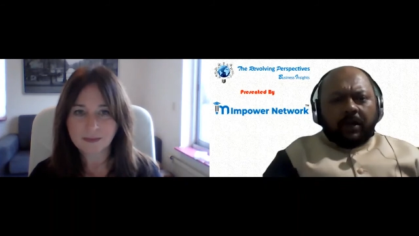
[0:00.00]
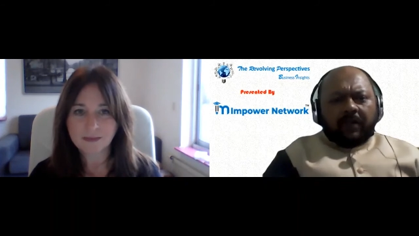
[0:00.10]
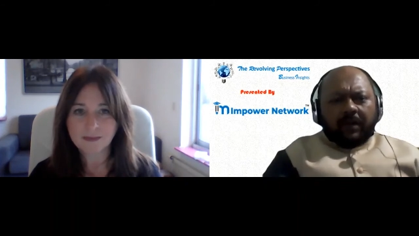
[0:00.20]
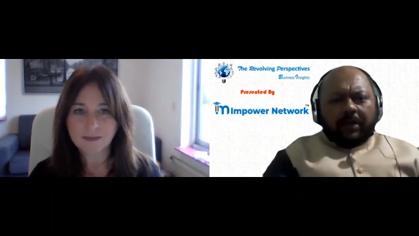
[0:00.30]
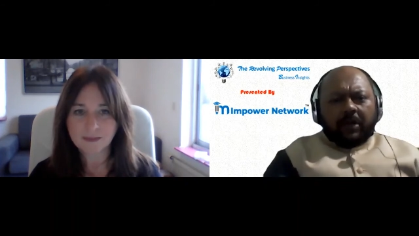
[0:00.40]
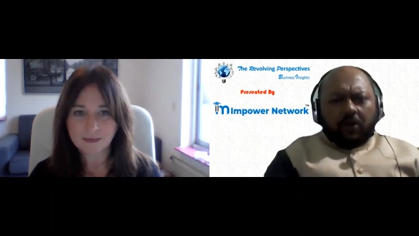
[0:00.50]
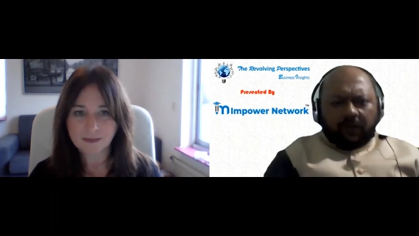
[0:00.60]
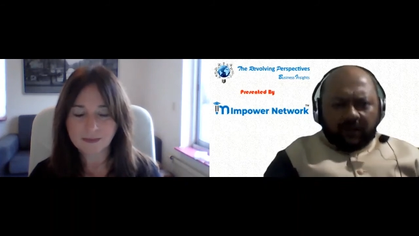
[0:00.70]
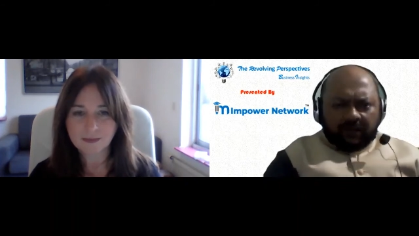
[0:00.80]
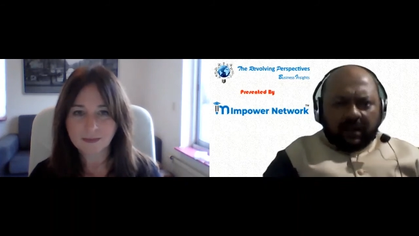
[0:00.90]
Speaker 1: everybody of us
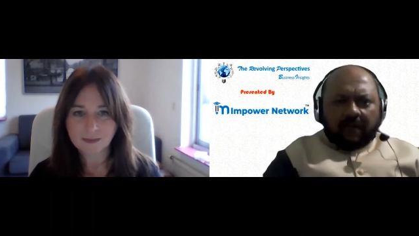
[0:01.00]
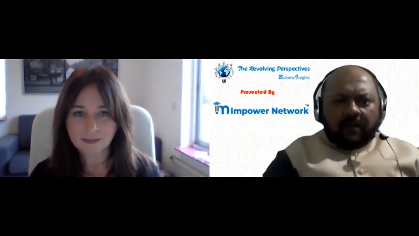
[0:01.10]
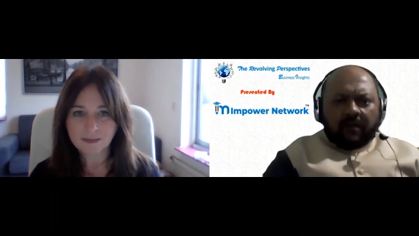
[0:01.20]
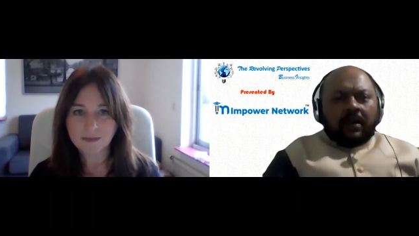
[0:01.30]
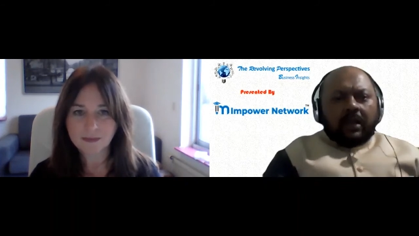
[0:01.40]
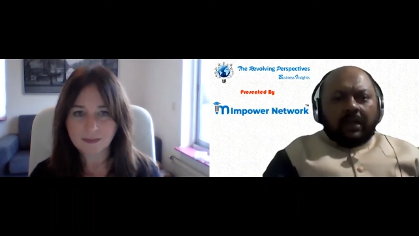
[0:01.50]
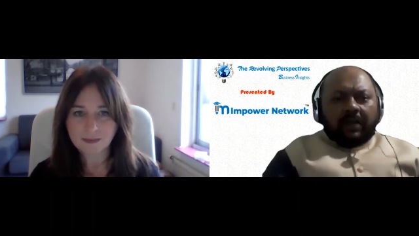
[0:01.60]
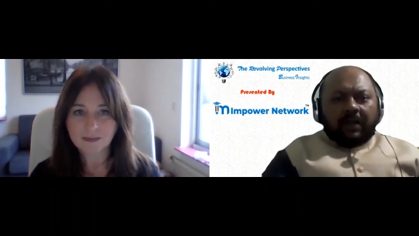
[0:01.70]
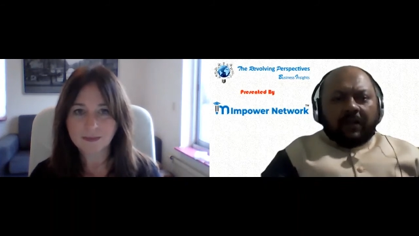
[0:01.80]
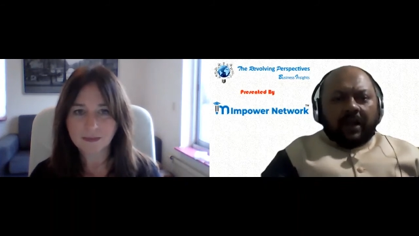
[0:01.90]
have. Even if
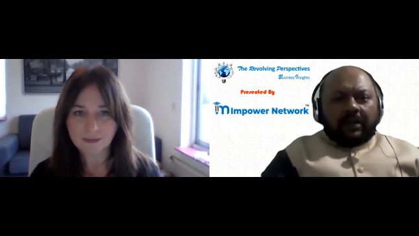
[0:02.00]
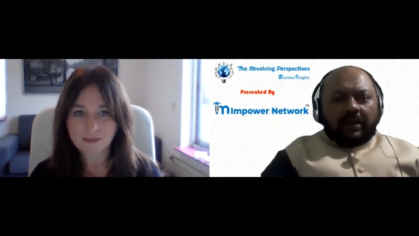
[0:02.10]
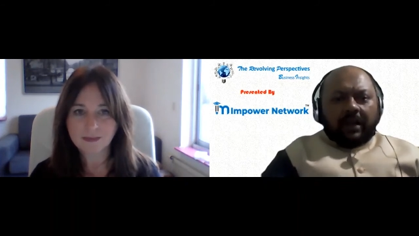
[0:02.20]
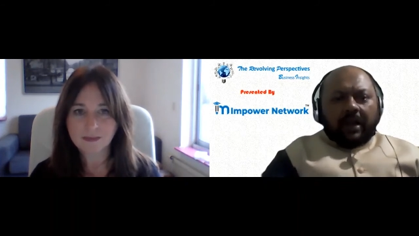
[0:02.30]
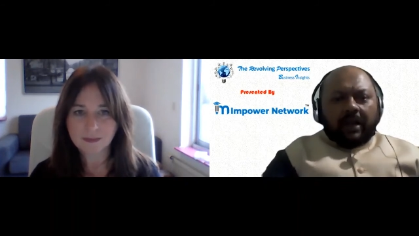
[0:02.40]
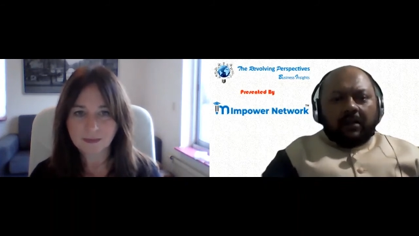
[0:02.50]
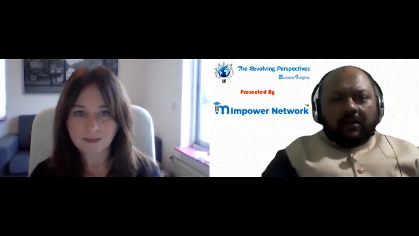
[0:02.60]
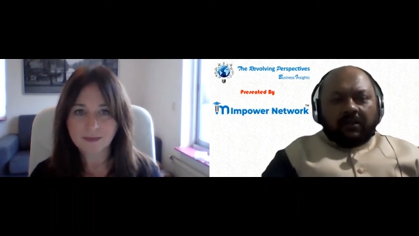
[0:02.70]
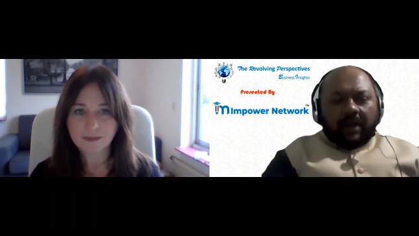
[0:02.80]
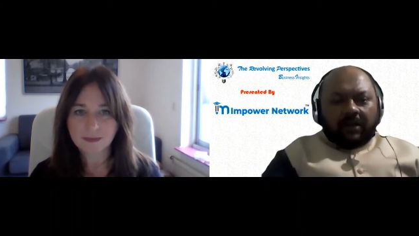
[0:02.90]
I think I'll
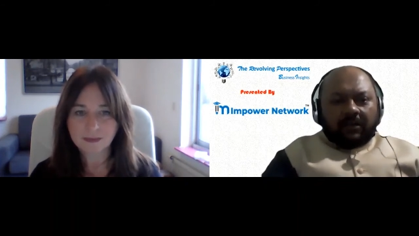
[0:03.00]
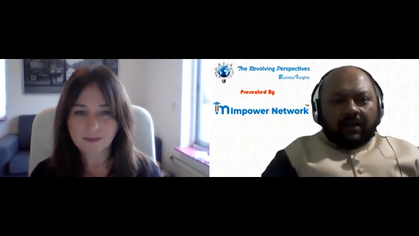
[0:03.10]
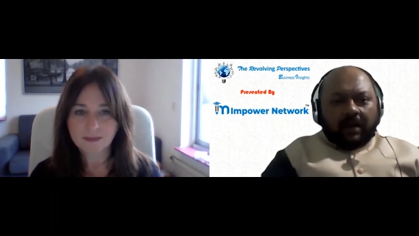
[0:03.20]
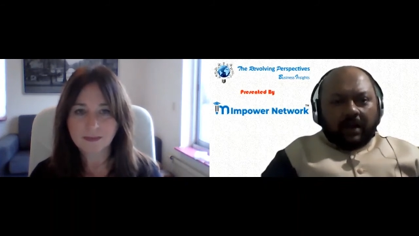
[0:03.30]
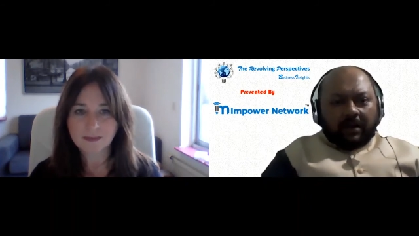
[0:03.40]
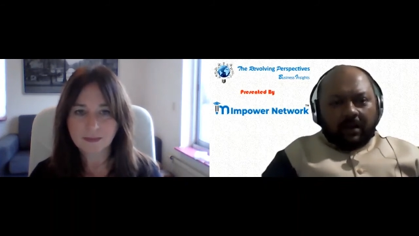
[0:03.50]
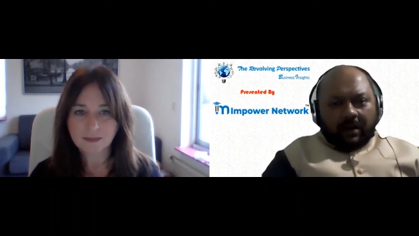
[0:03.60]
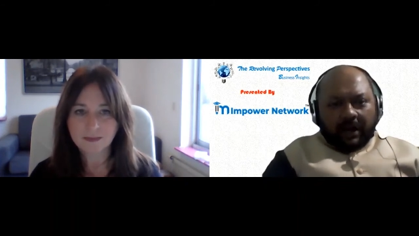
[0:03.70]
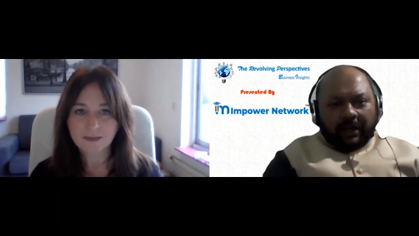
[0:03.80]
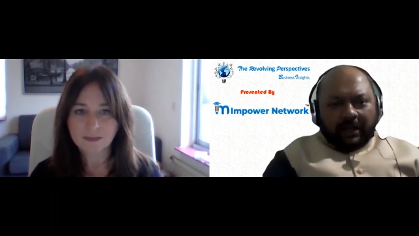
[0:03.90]
start uh,
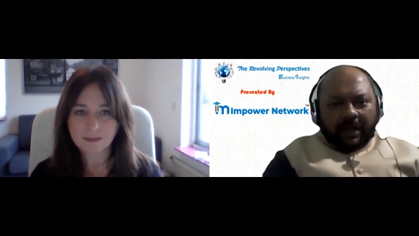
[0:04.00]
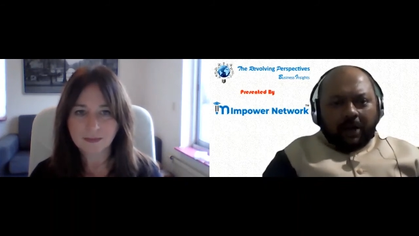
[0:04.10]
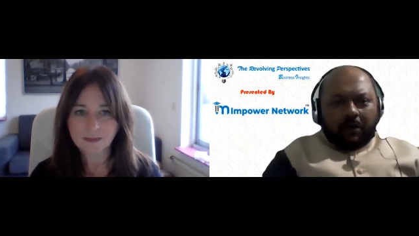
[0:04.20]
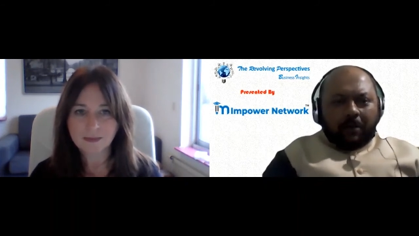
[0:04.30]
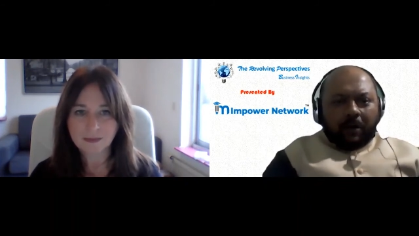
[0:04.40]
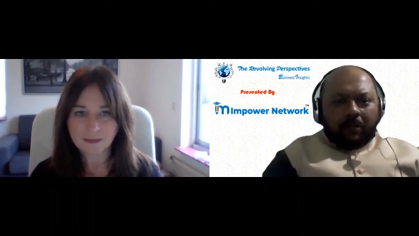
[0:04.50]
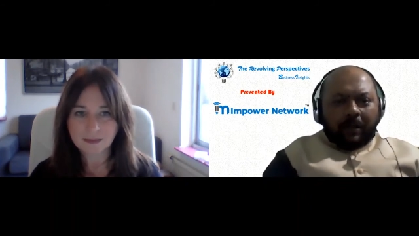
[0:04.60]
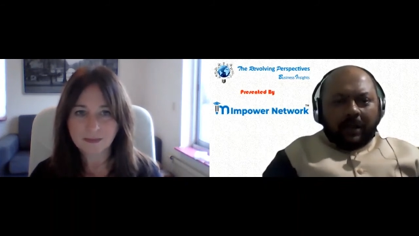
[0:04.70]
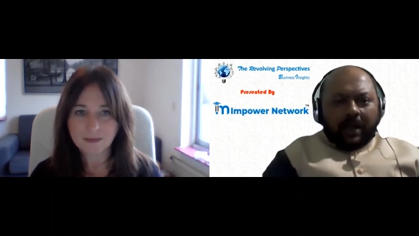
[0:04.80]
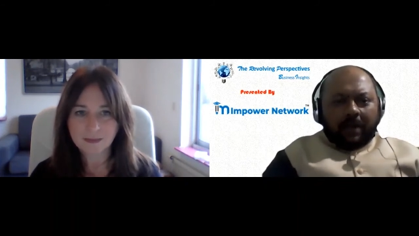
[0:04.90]
writing now about me,
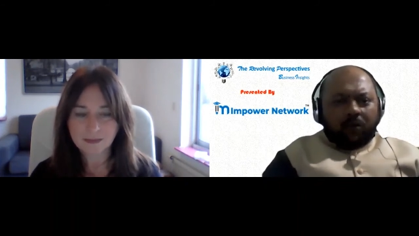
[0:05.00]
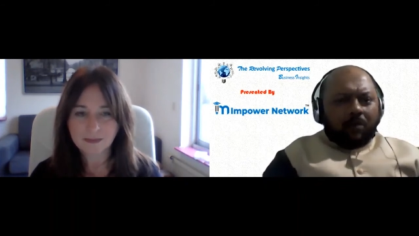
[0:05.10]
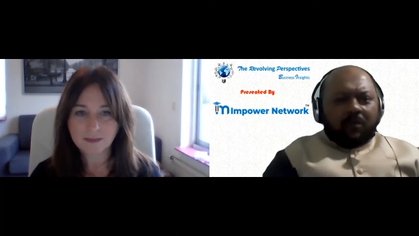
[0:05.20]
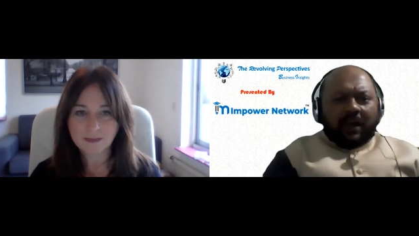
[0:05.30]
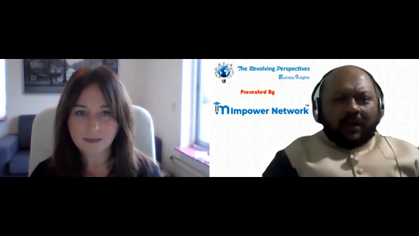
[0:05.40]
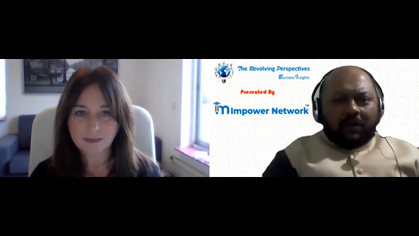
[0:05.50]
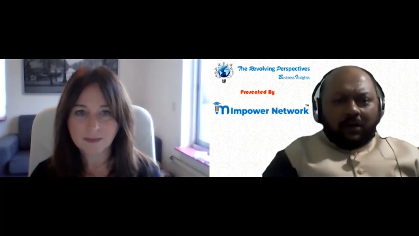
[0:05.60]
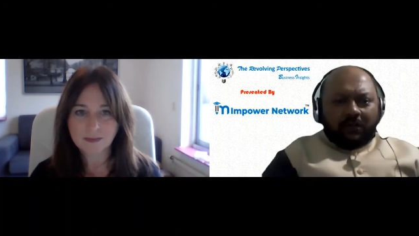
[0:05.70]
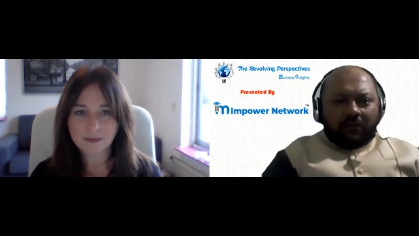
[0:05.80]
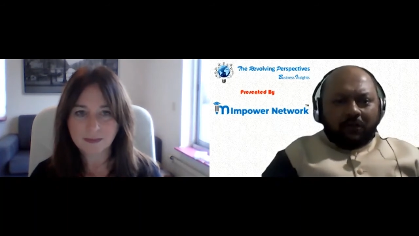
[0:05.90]
I won't find words
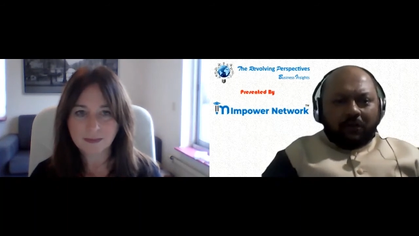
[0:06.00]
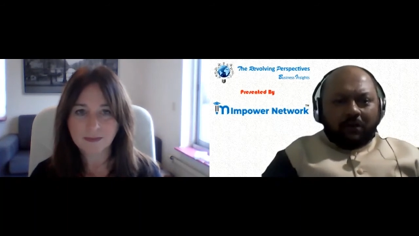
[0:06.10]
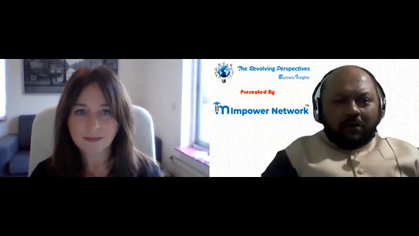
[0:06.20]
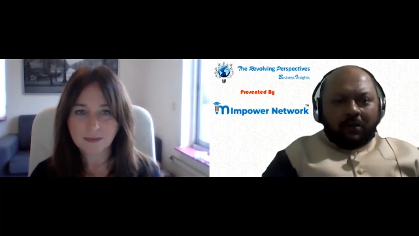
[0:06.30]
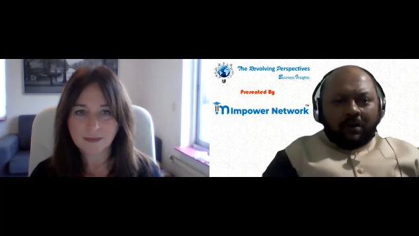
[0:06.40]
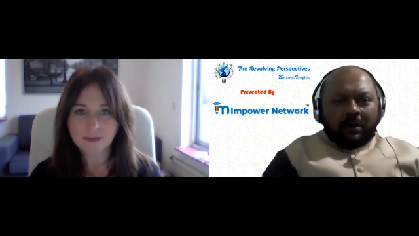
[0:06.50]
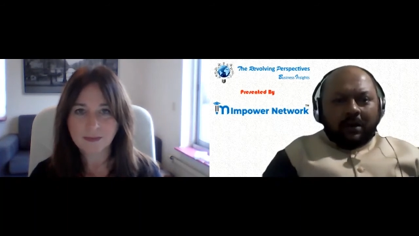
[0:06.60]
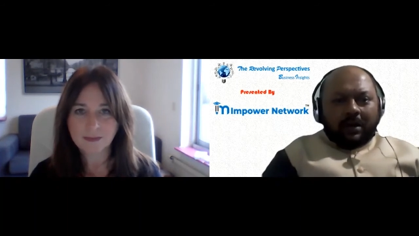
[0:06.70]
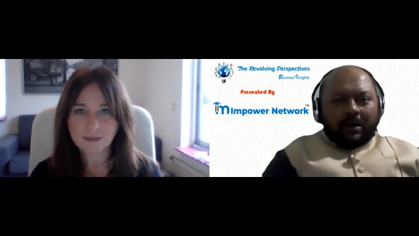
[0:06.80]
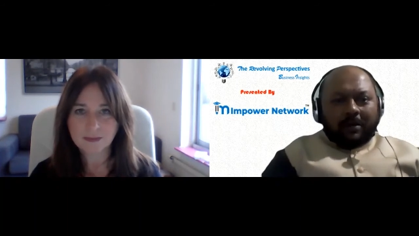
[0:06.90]
to, you know,
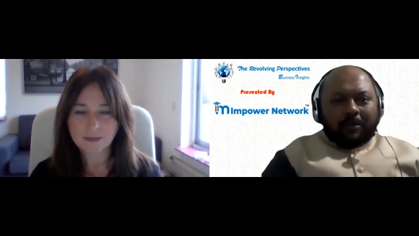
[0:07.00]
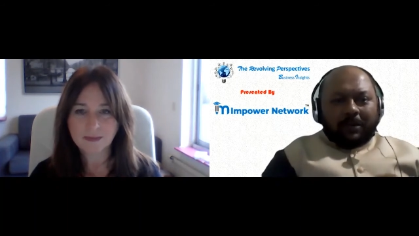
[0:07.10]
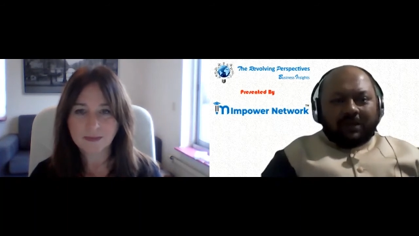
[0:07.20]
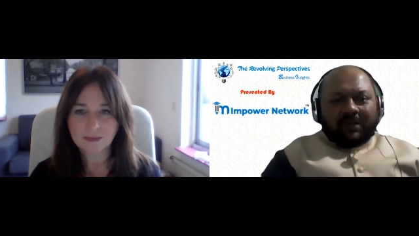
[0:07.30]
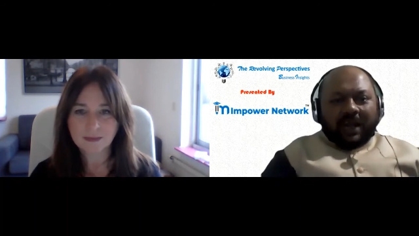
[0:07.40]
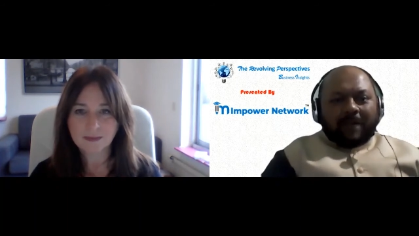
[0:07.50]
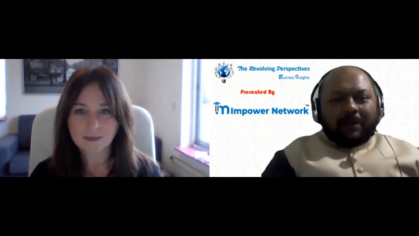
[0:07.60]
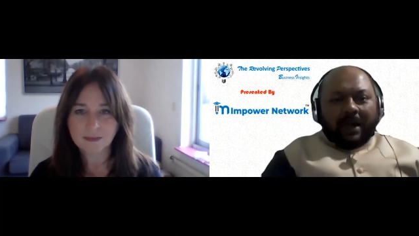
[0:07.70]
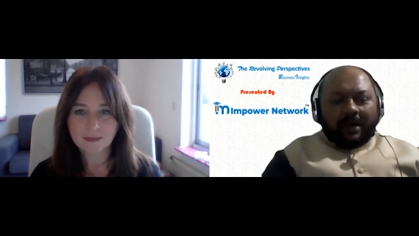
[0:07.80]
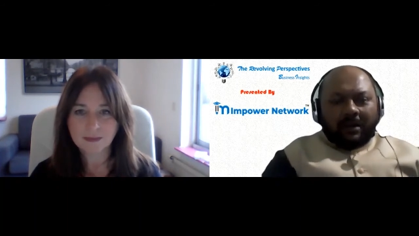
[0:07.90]
uh, describe that.